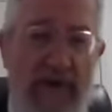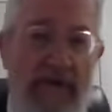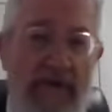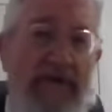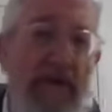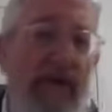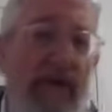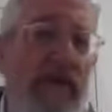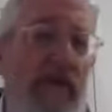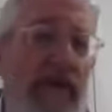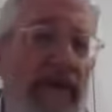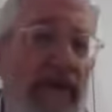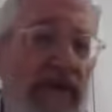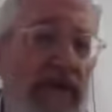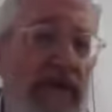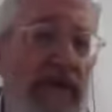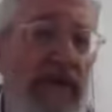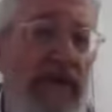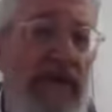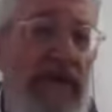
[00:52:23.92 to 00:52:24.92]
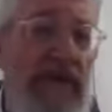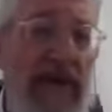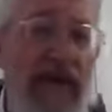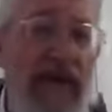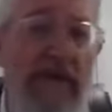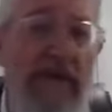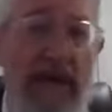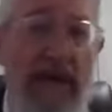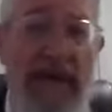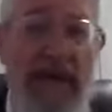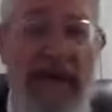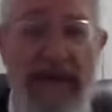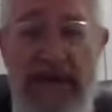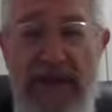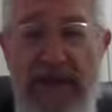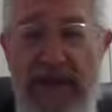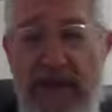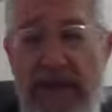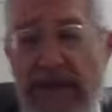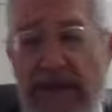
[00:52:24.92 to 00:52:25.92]
Remember, we discussed Armilus.
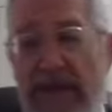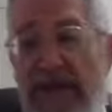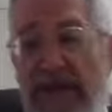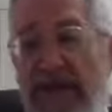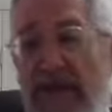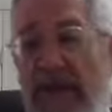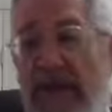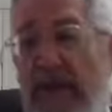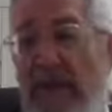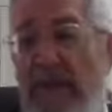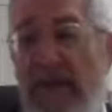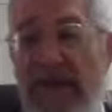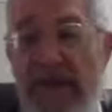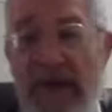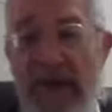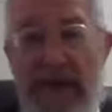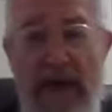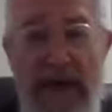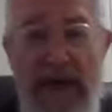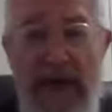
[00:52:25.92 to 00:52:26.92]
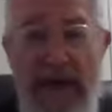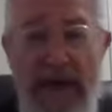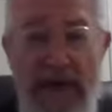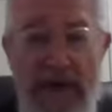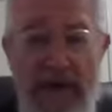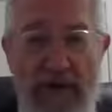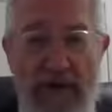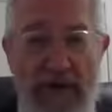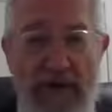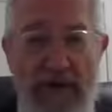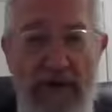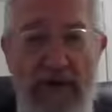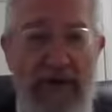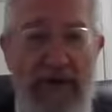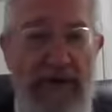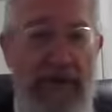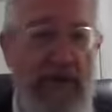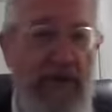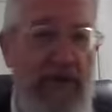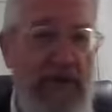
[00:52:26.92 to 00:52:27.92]
It says that the Mashiach, we learned
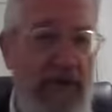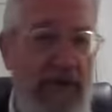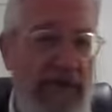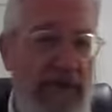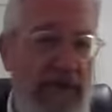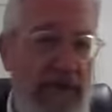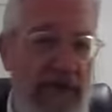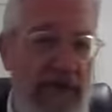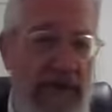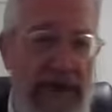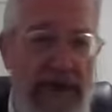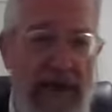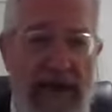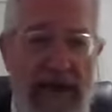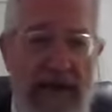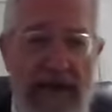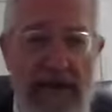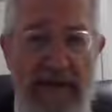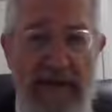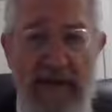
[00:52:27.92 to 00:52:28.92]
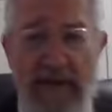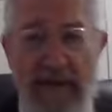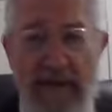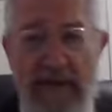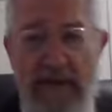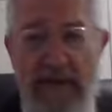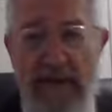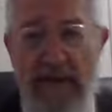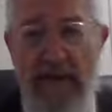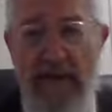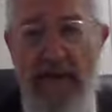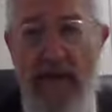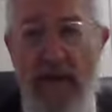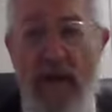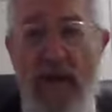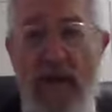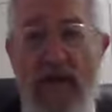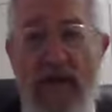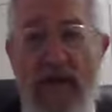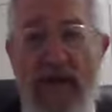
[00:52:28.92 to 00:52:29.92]
it today, the Mashiach
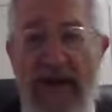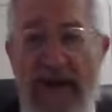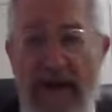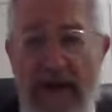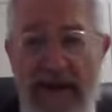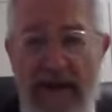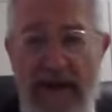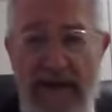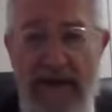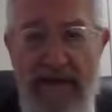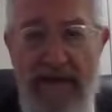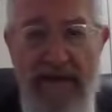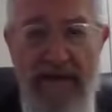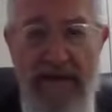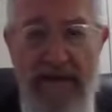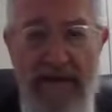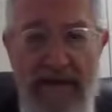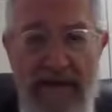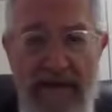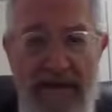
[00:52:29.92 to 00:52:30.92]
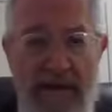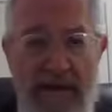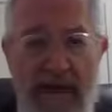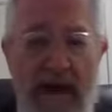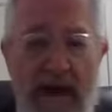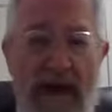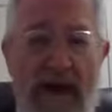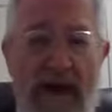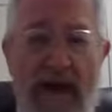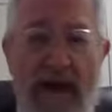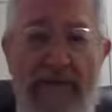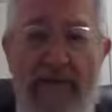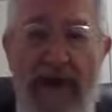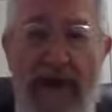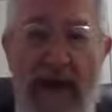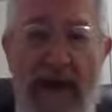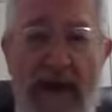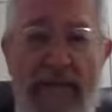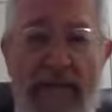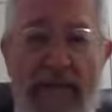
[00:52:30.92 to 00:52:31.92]
will kill of
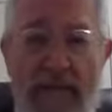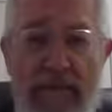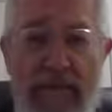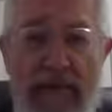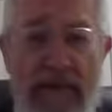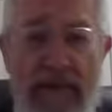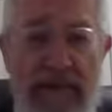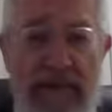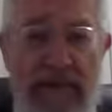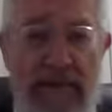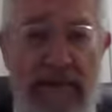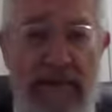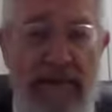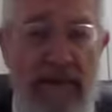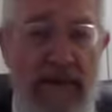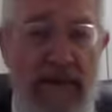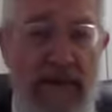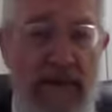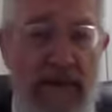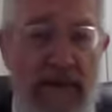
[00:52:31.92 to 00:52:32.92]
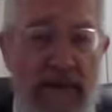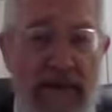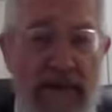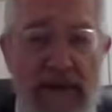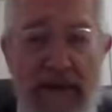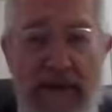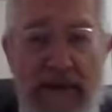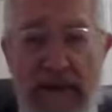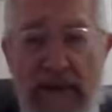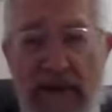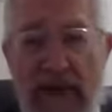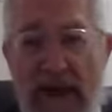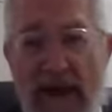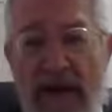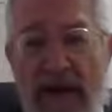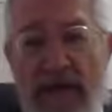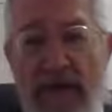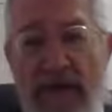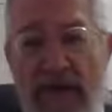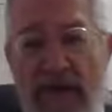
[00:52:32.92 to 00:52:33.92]
evil person. The
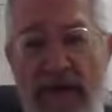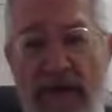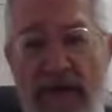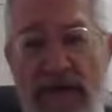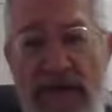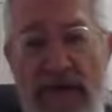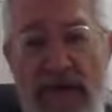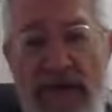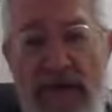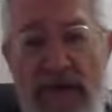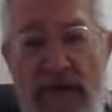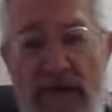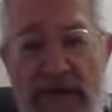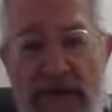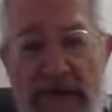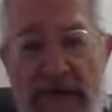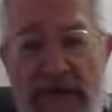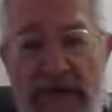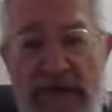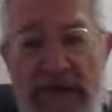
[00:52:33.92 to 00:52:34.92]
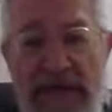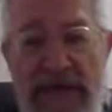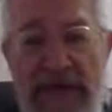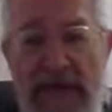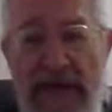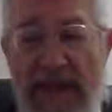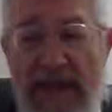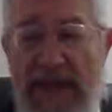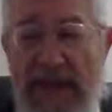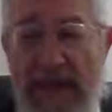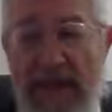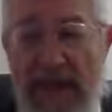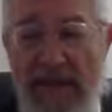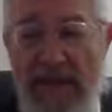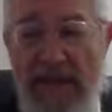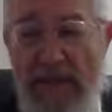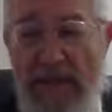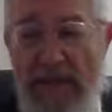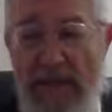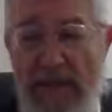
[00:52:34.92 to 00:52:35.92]
Targum Yonasan ben Uziel said that
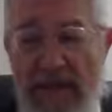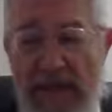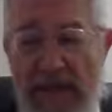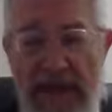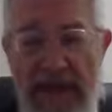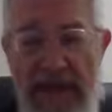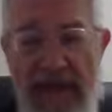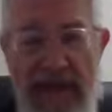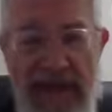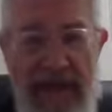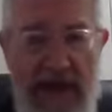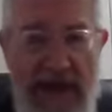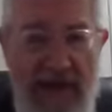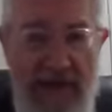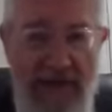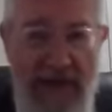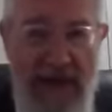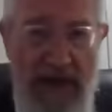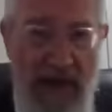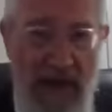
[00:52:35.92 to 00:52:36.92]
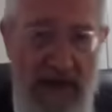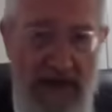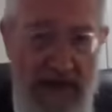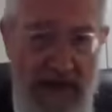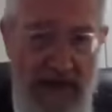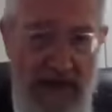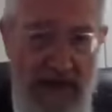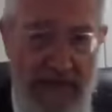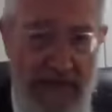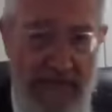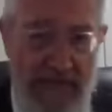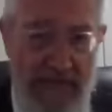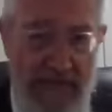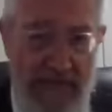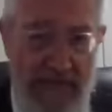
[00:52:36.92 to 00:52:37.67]
evil person is Armilos.